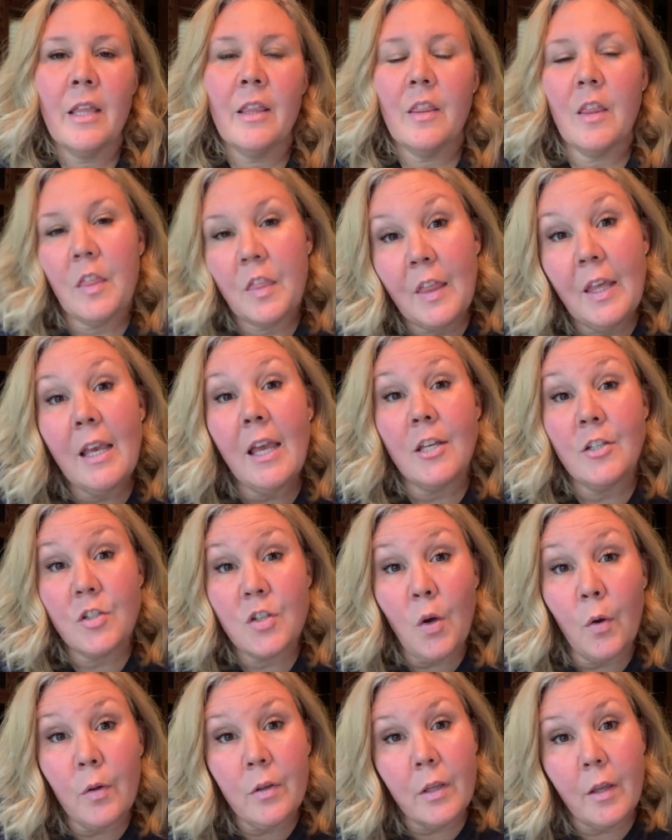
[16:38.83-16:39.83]
The thing I
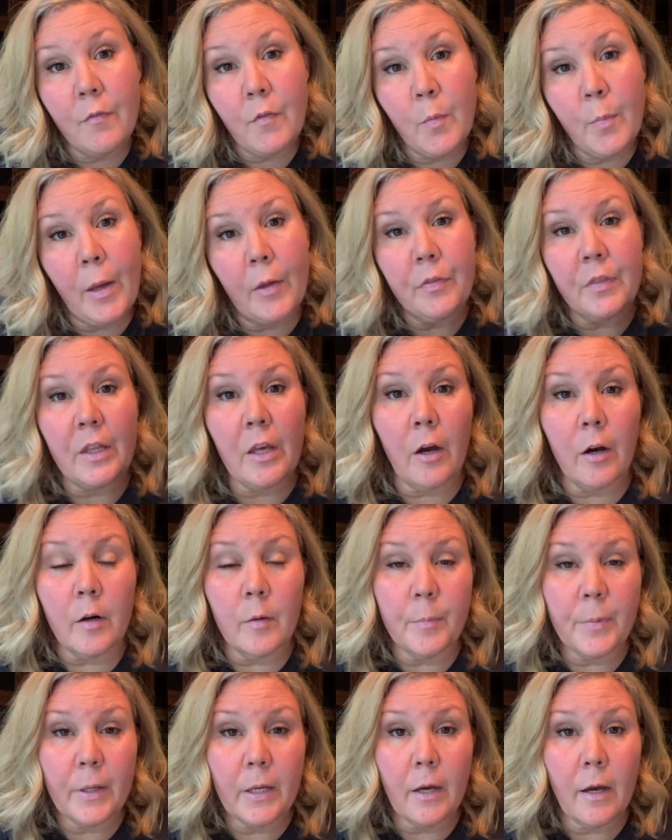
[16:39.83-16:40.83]
don't love about the
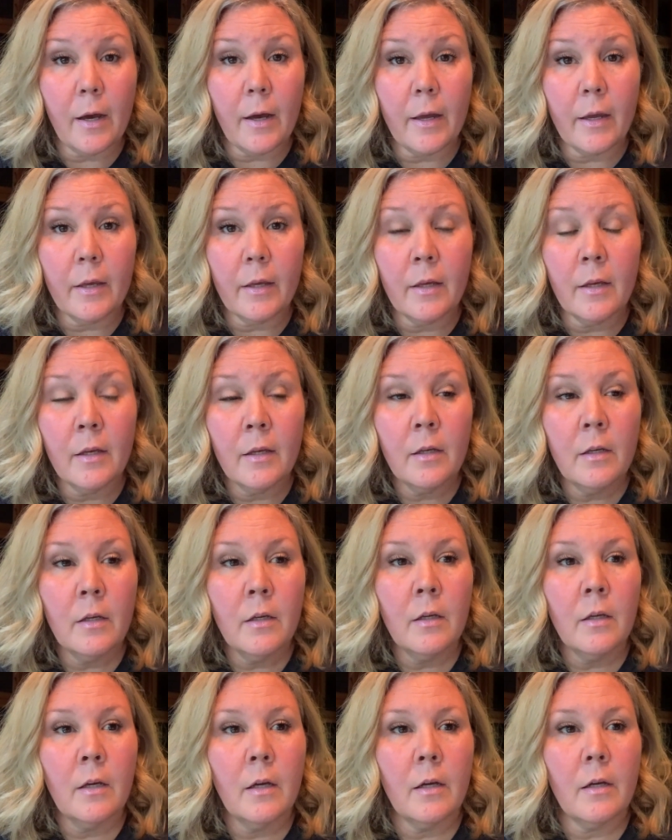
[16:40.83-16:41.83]
RPI
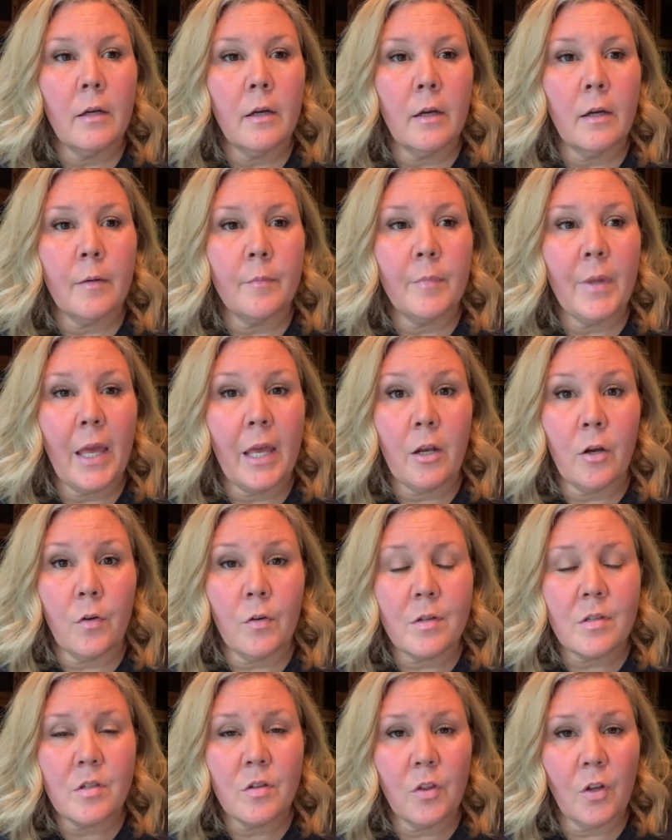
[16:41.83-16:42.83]
and
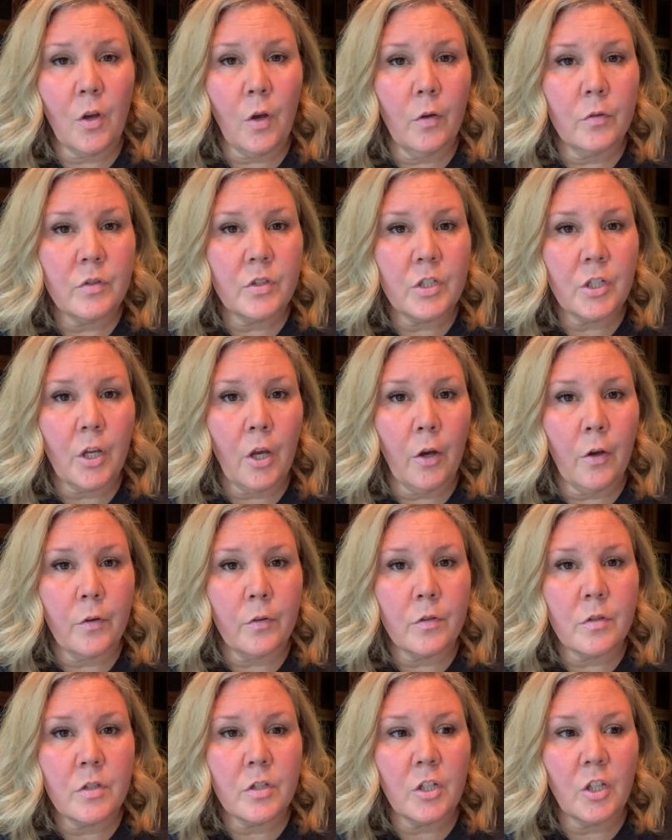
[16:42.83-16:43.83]
also the Coast to
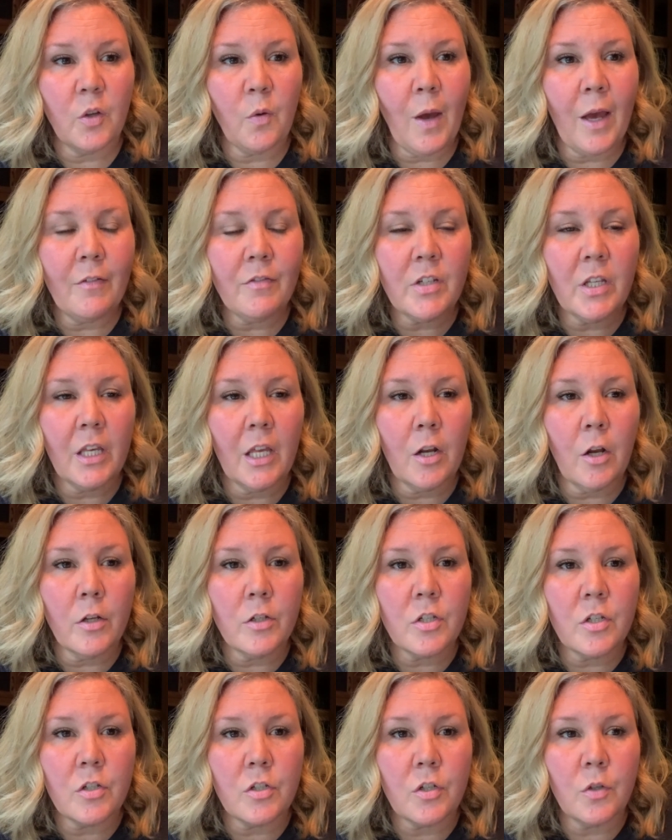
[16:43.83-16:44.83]
Coast, you have to get
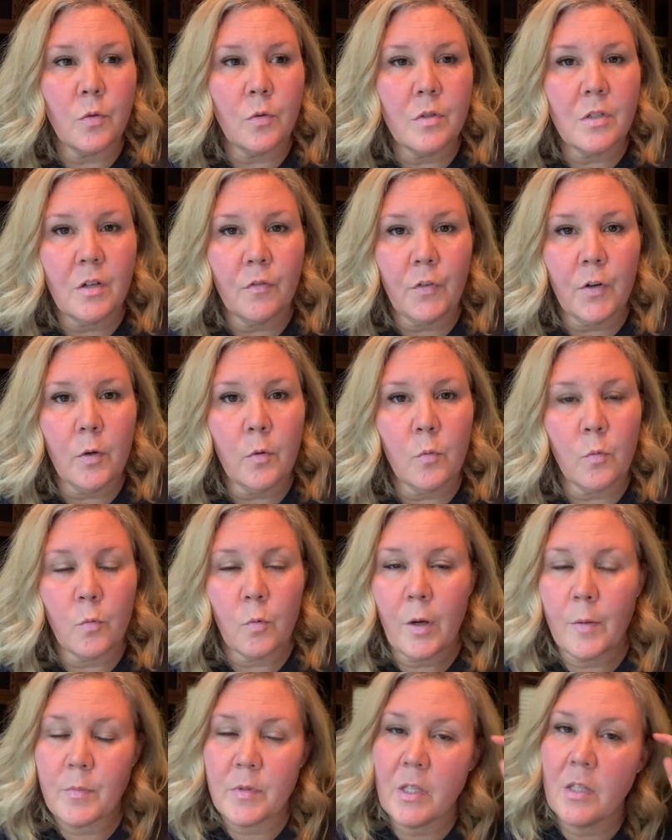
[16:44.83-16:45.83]
onto
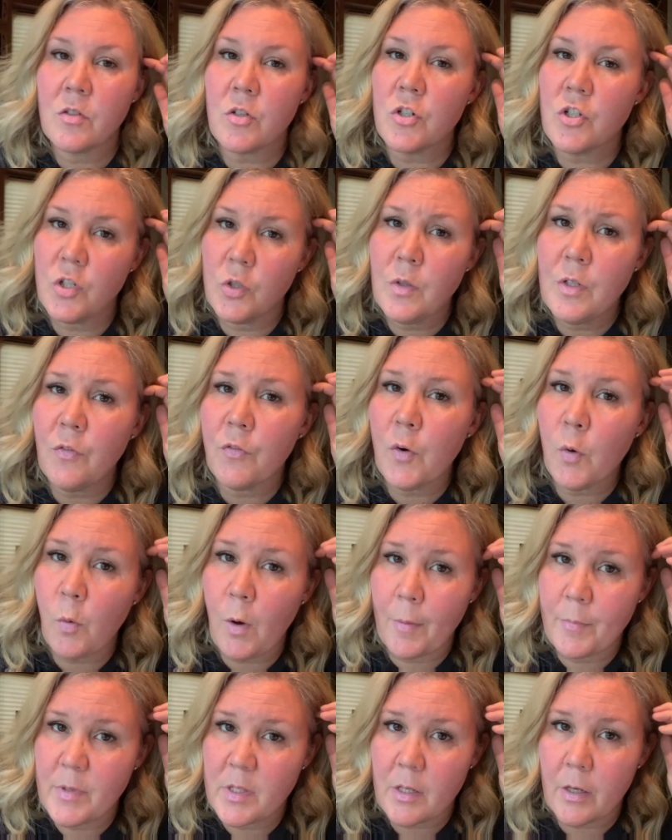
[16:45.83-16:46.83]
these are two different
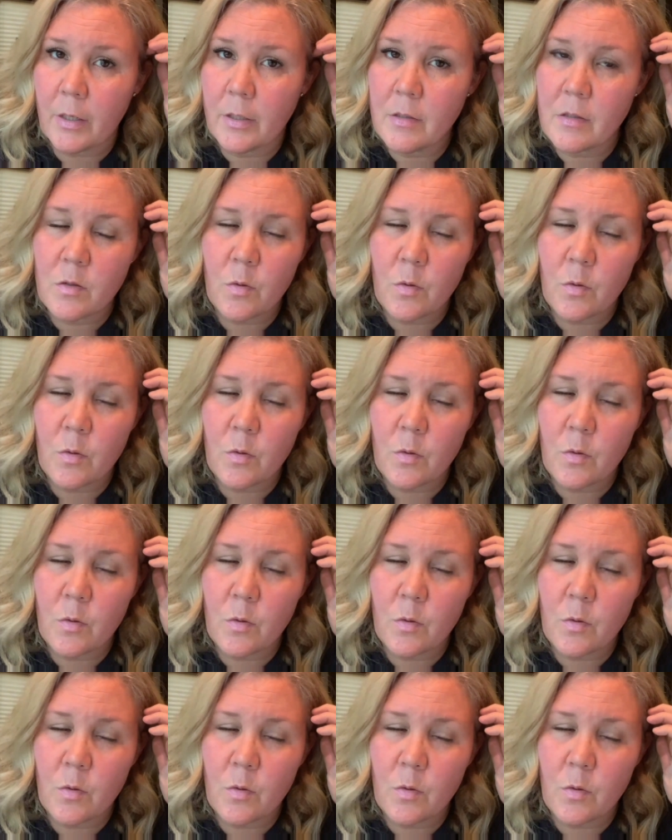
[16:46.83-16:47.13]
websites.